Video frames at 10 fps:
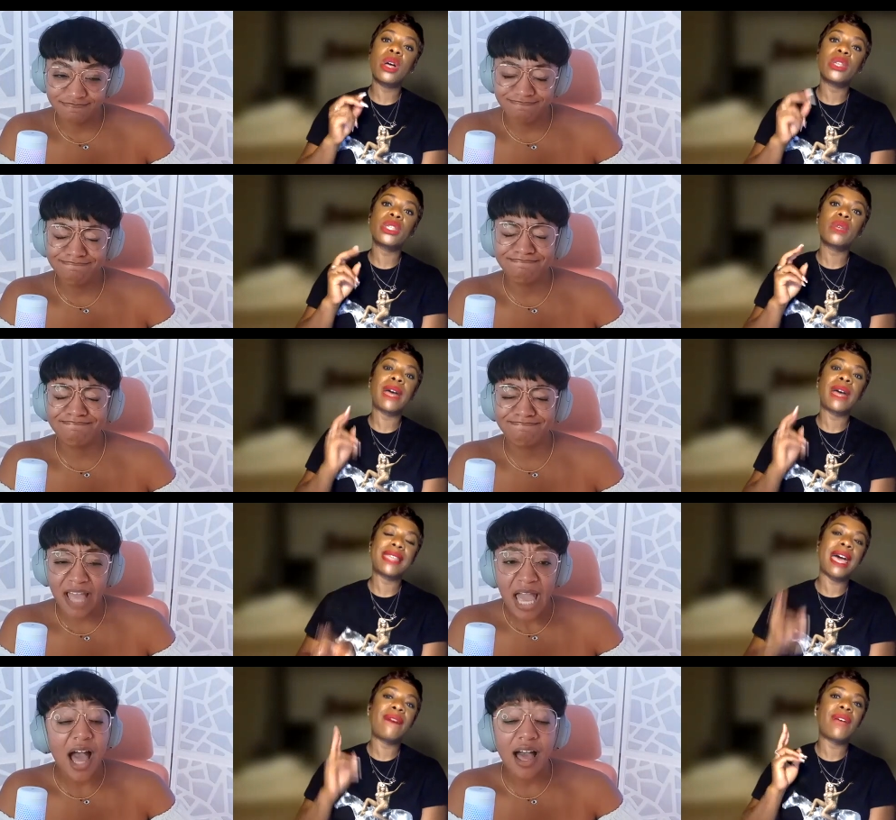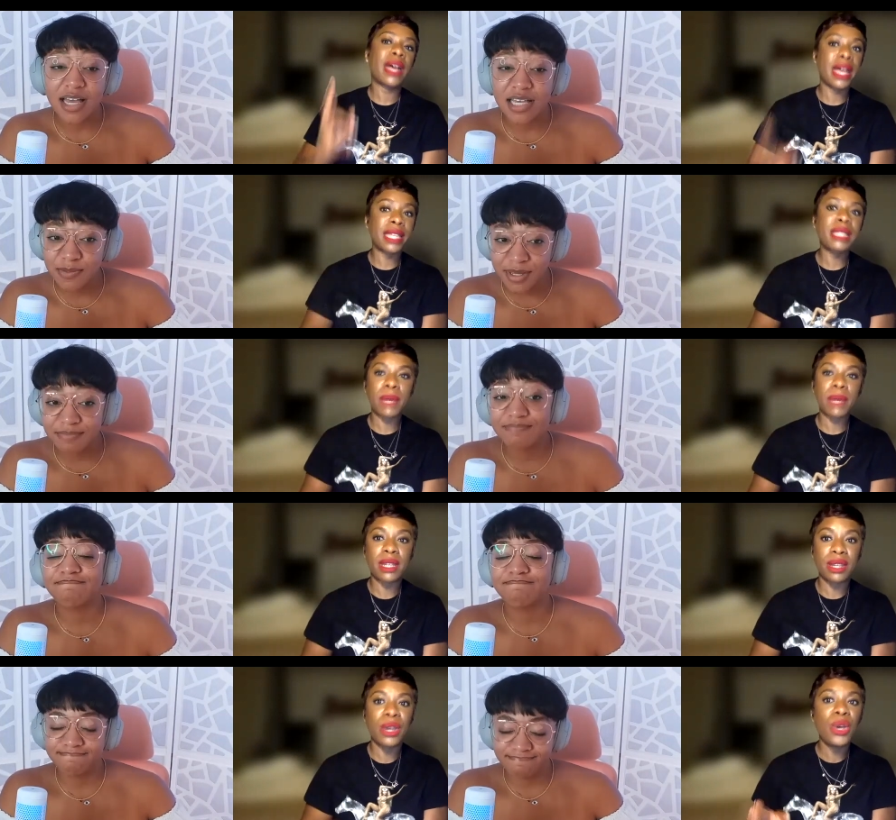Speaker 1: also mm, got to have a, husband,
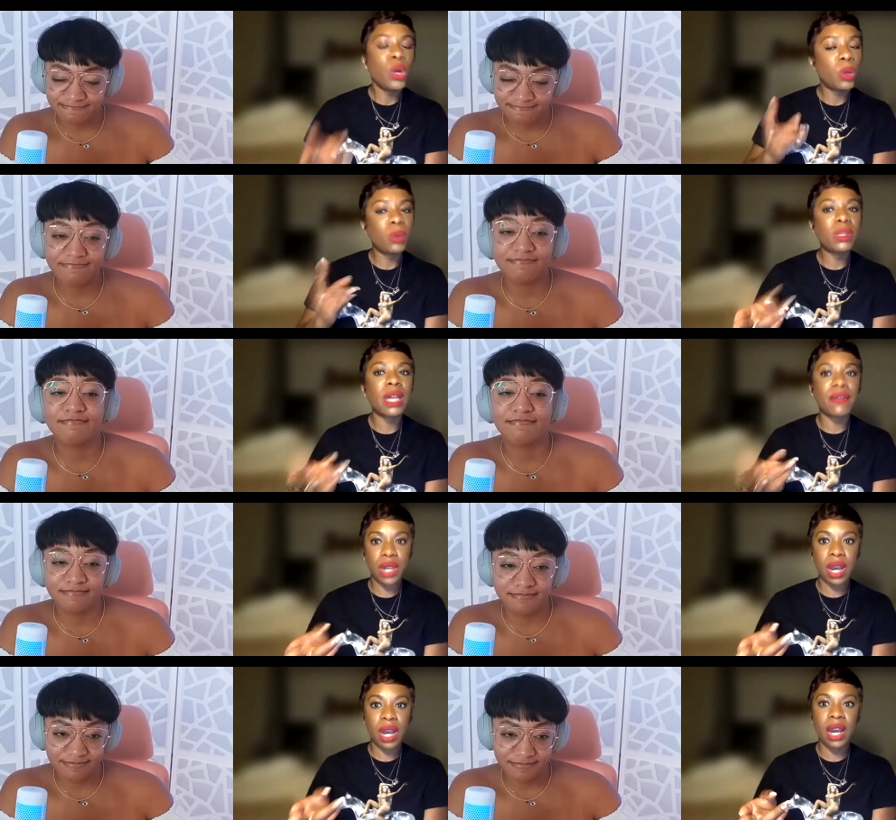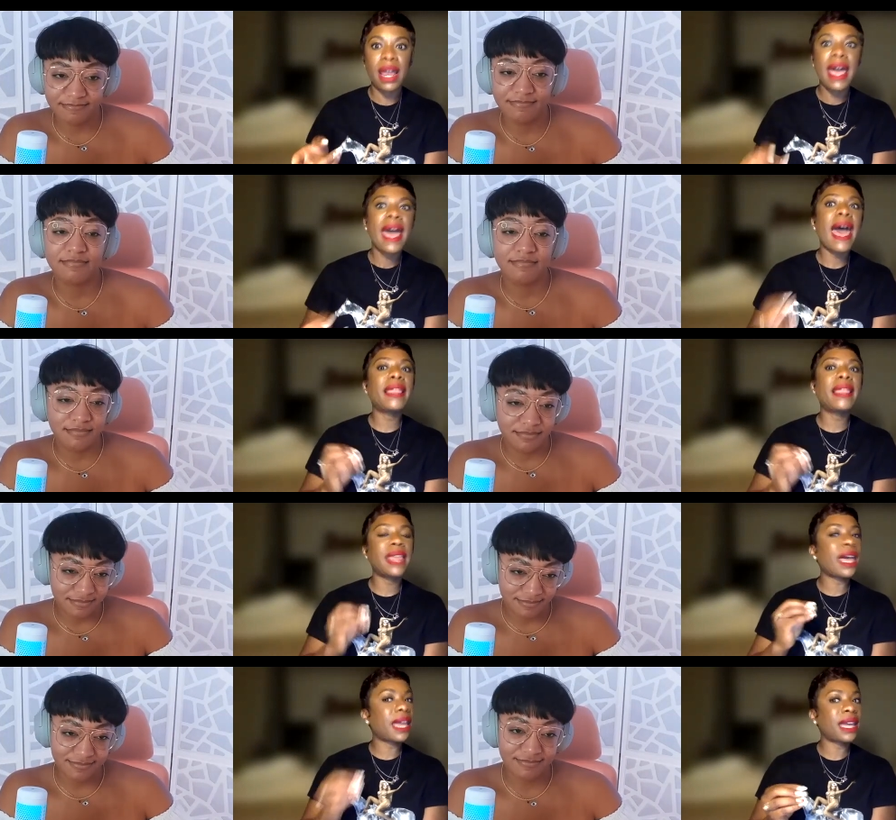husband who loved her. Mm-hmm mm-hmm.
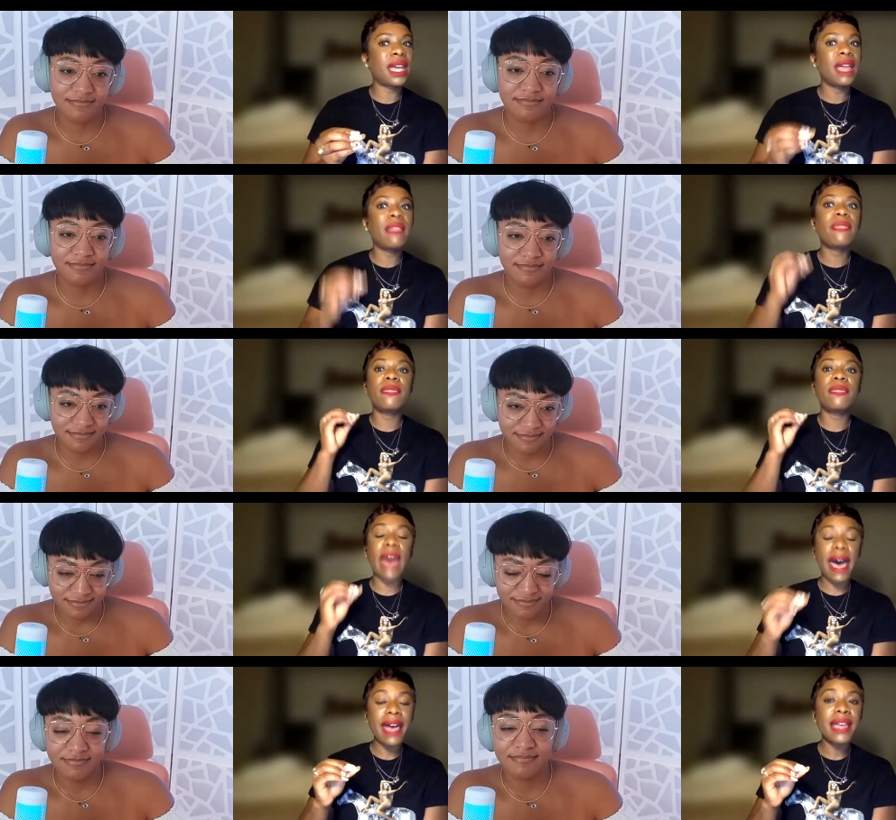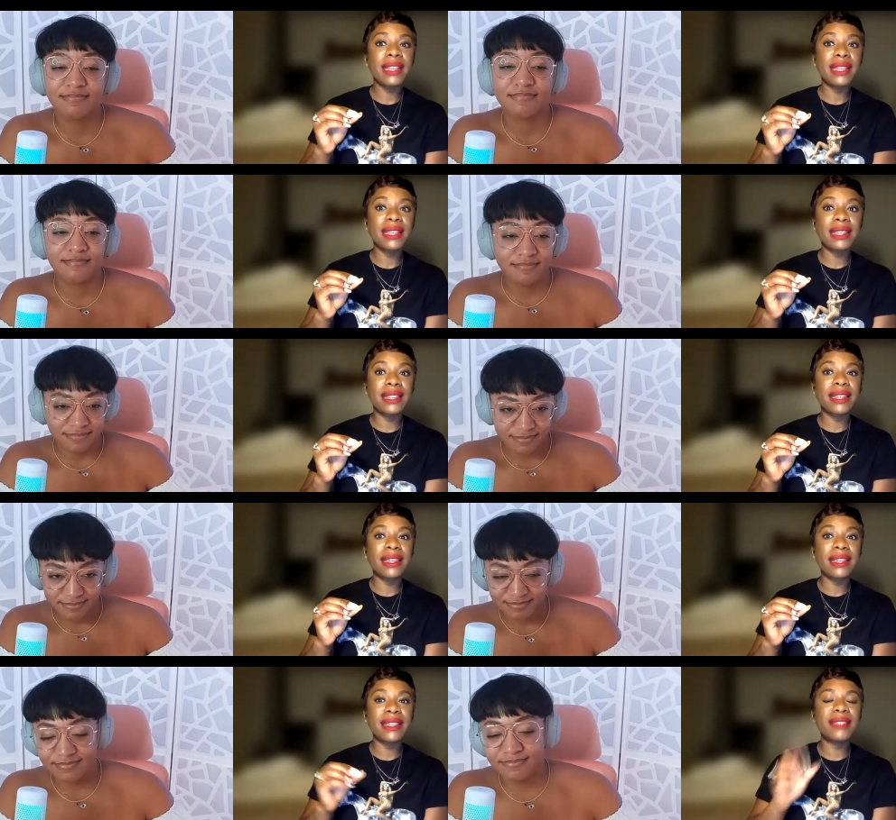like that
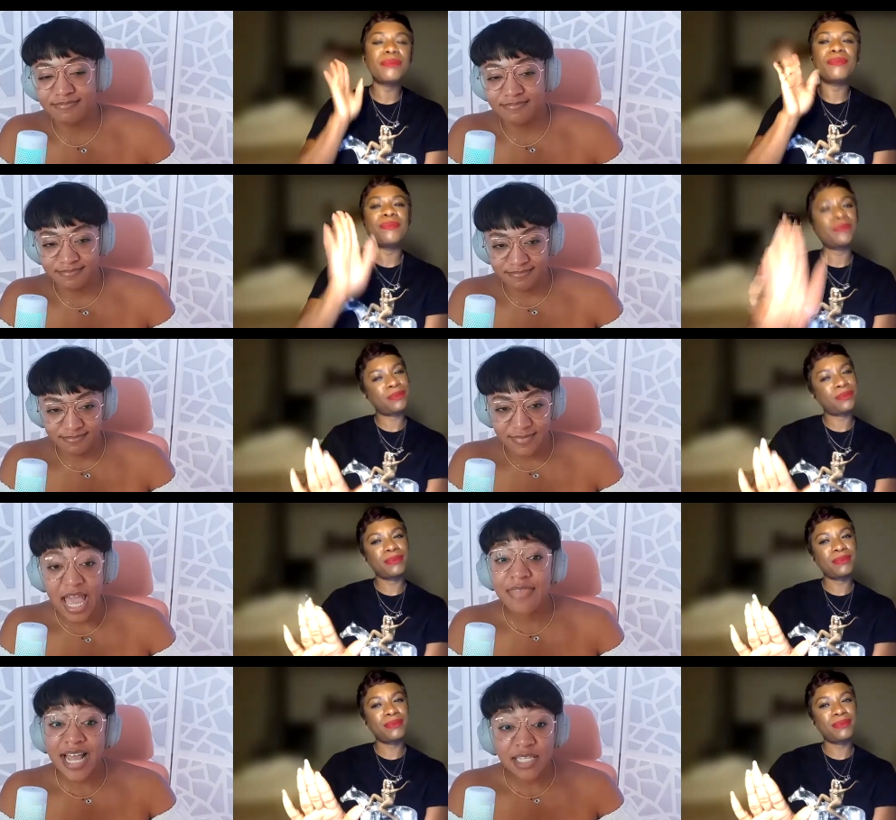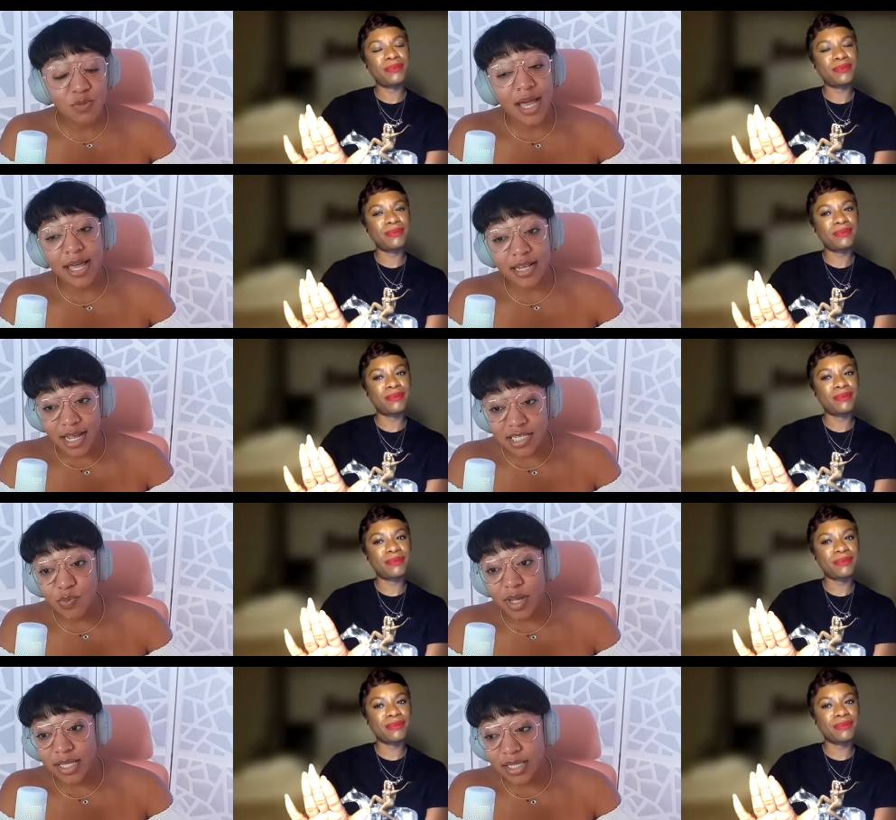
Speaker 2: mm-hmm. and that's why and
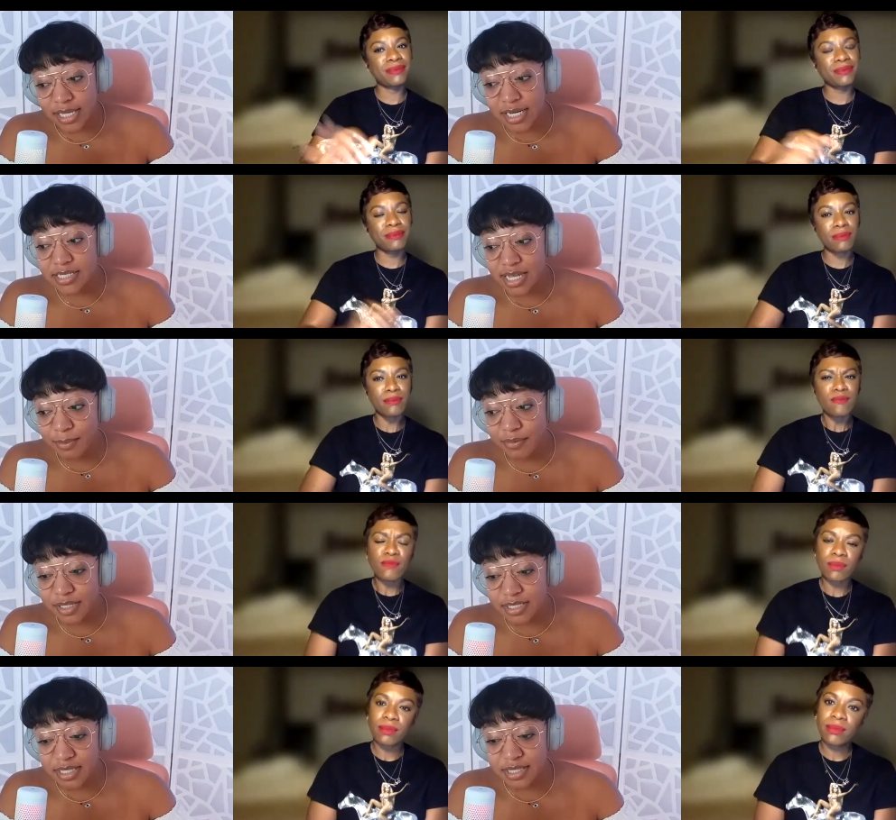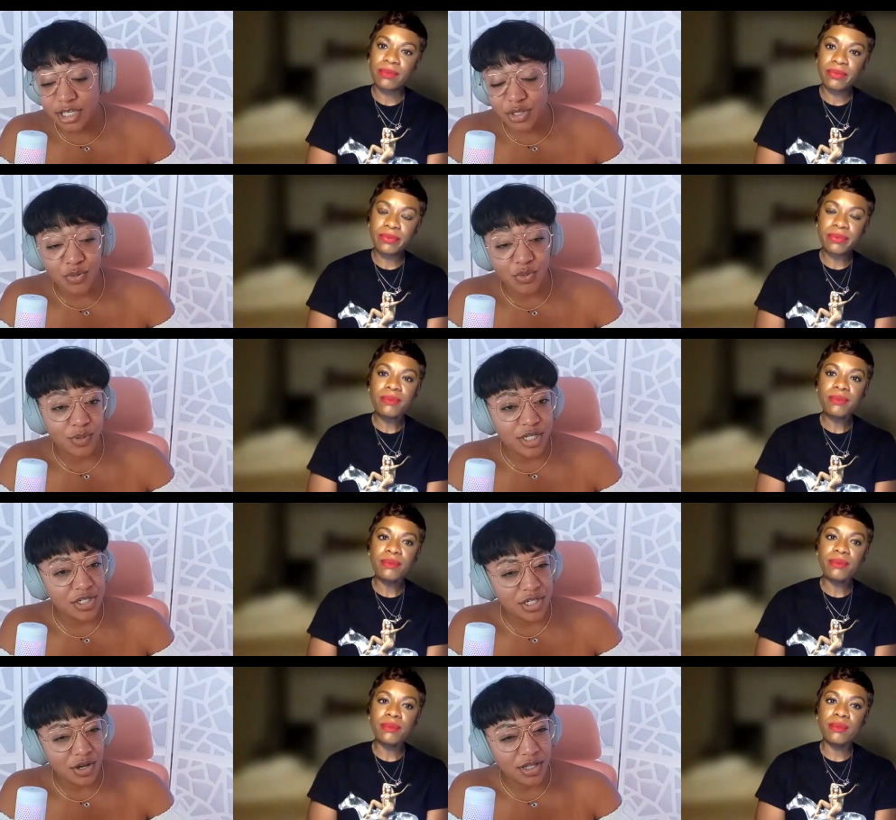that's why lady danbury said that you what did
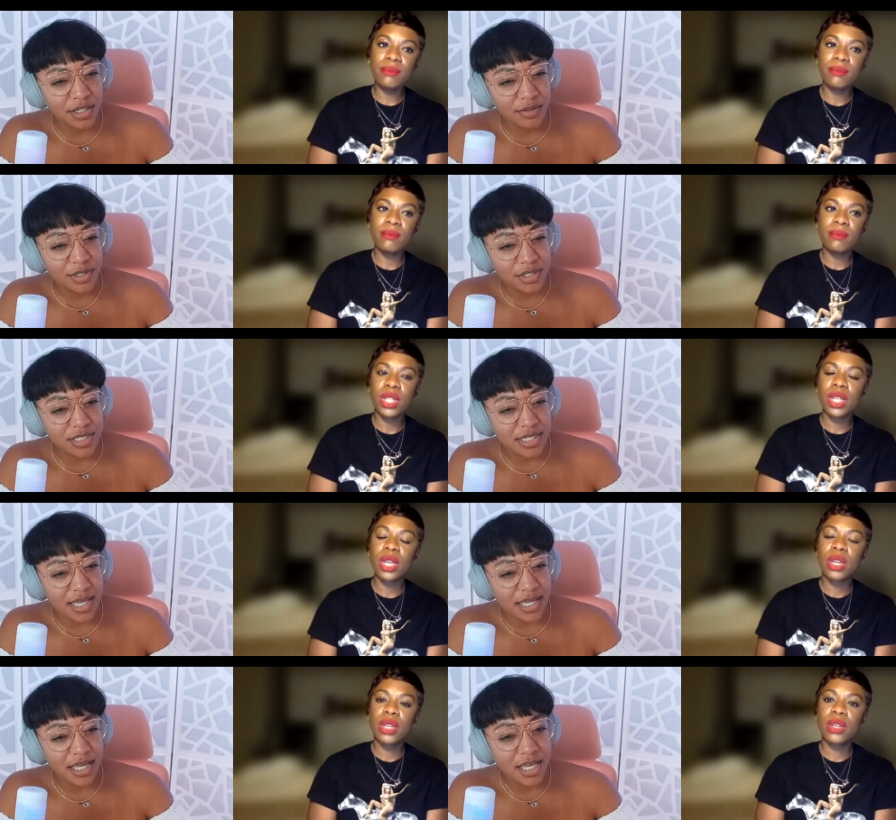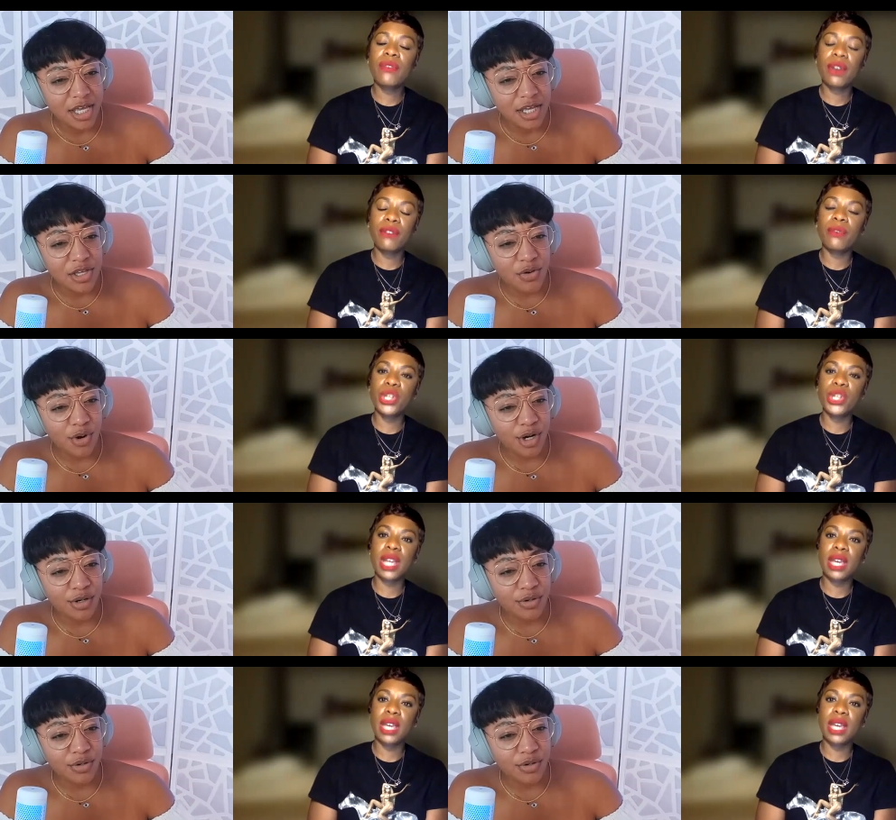she call her what did she say you're very you're,